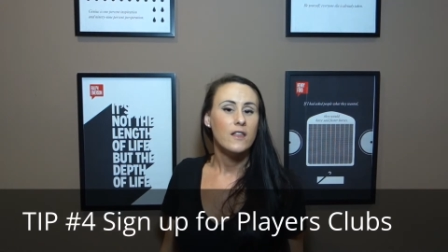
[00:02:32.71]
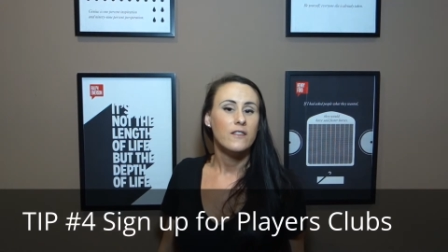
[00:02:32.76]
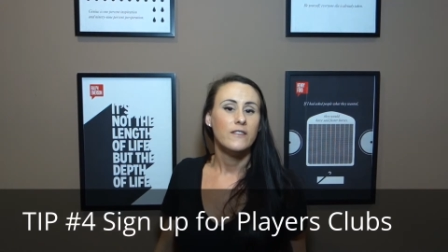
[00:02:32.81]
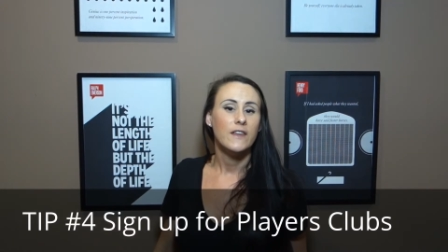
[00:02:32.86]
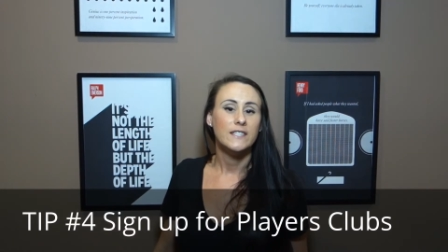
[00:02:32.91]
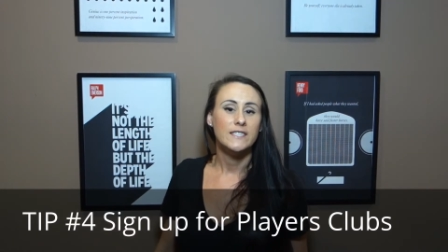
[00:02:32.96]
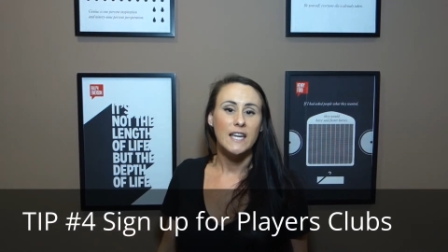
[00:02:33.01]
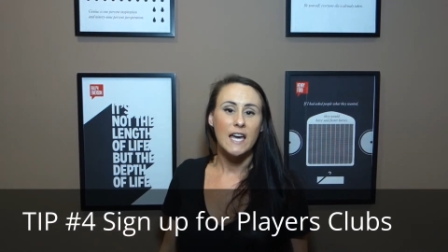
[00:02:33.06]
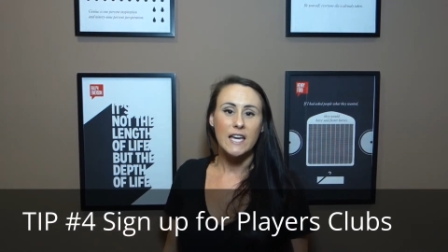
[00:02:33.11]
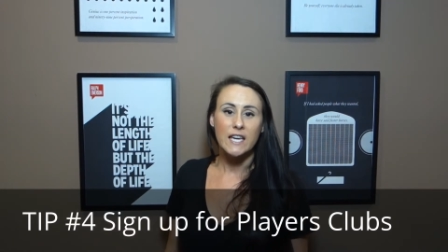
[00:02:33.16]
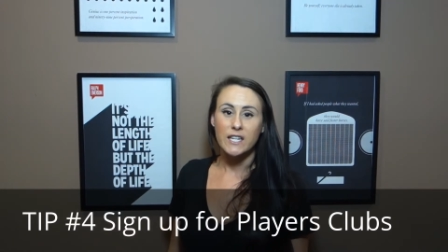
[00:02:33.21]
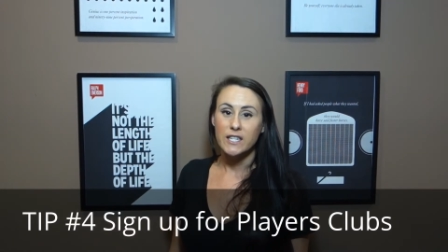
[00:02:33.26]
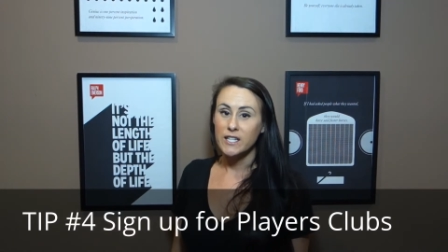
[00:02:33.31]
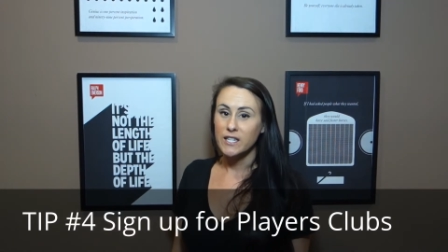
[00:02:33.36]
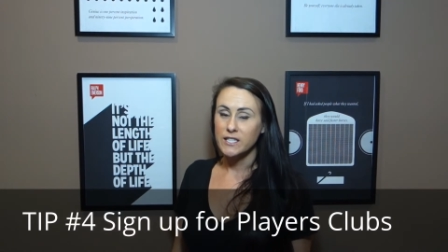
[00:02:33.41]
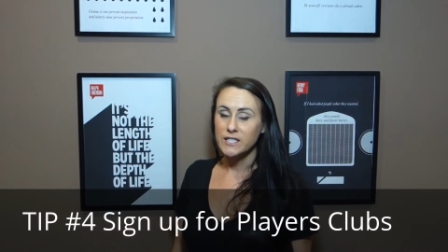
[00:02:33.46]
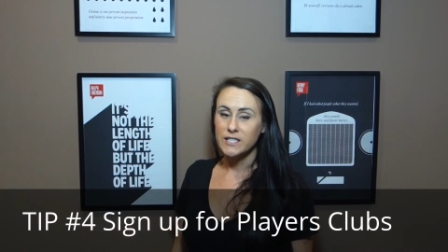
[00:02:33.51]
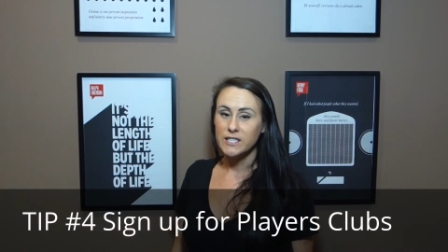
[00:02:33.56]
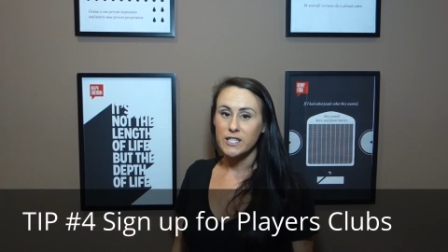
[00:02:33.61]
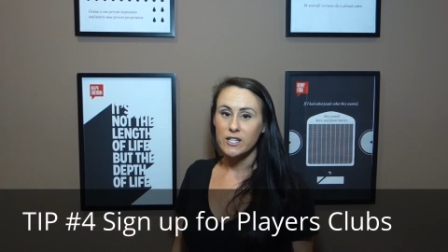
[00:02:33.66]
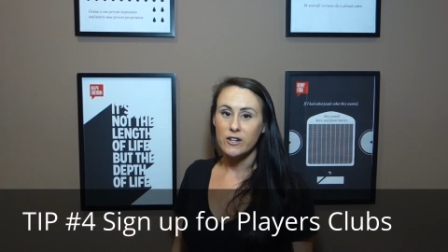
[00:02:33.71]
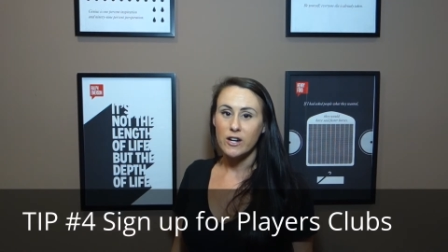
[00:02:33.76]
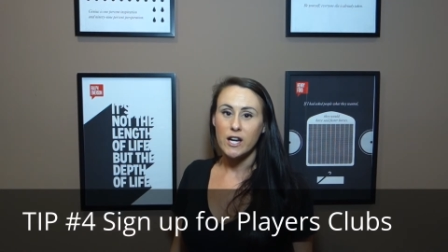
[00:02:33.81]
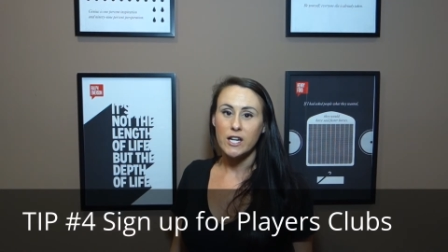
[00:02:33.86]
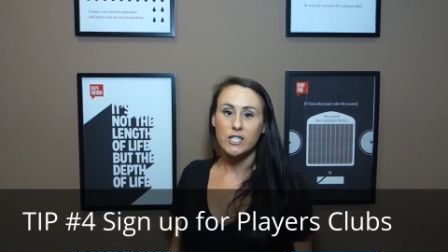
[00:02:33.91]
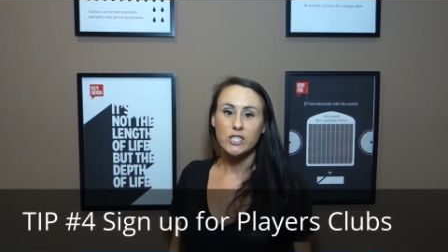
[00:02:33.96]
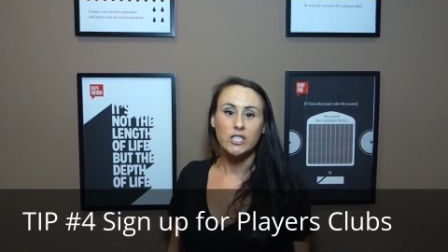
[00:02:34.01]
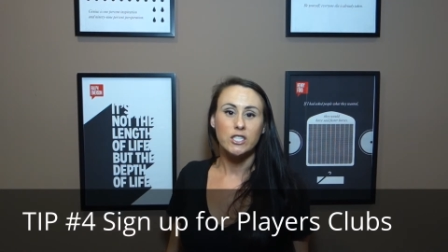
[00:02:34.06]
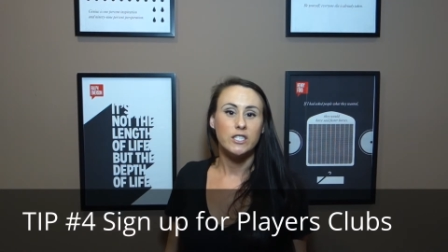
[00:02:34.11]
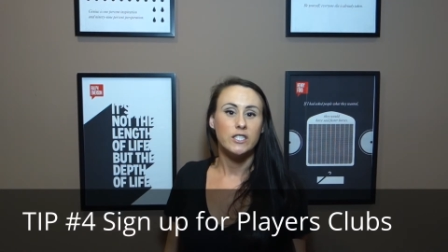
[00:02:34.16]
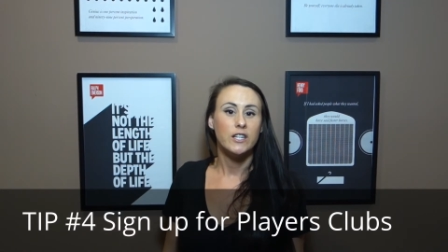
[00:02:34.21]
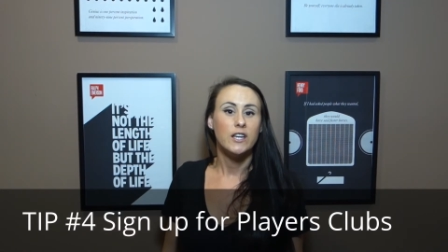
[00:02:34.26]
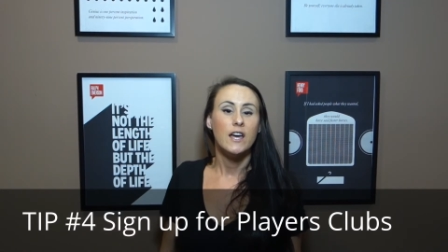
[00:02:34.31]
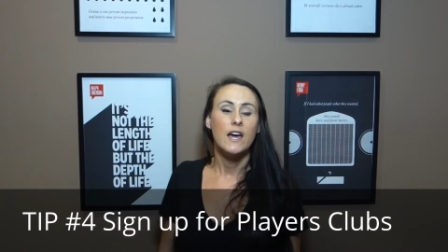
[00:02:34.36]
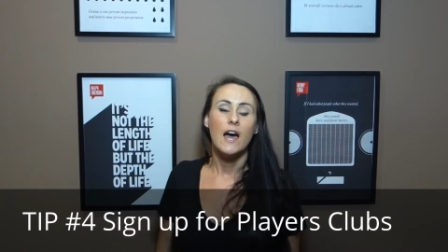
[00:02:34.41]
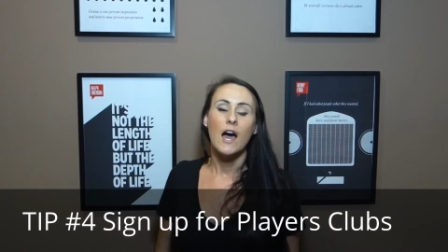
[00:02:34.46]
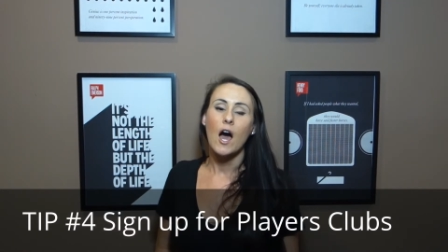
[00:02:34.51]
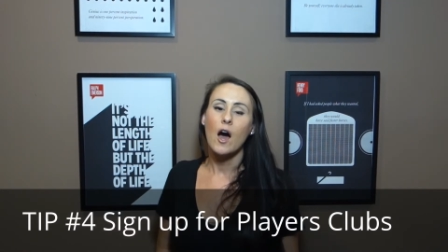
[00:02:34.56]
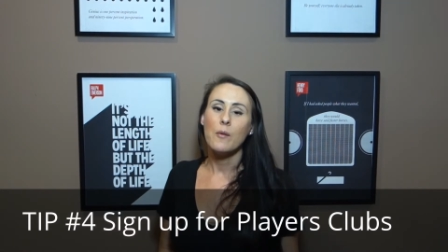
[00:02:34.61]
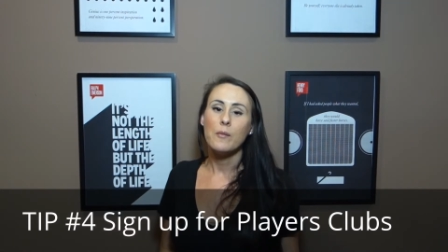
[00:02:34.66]
they take into consideration
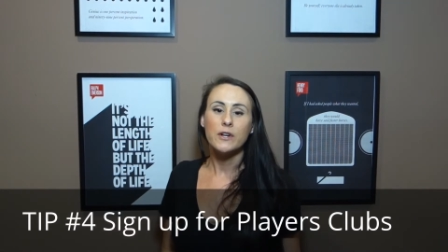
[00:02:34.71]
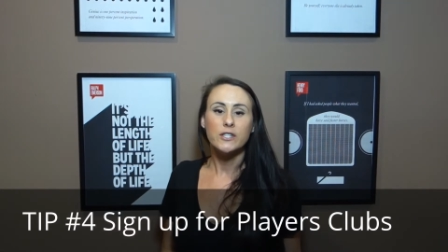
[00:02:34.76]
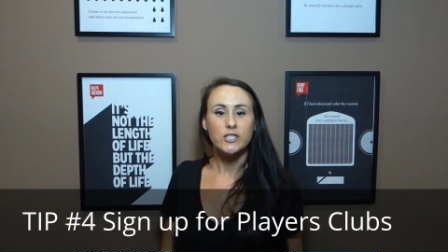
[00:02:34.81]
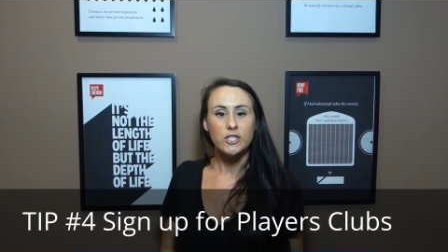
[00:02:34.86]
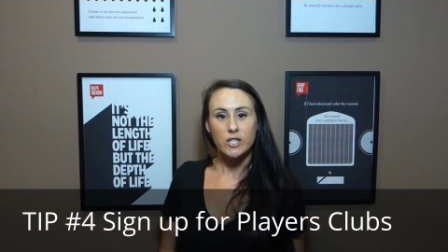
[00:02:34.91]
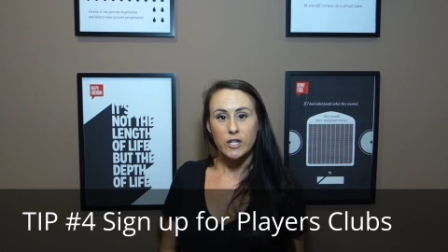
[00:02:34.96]
how much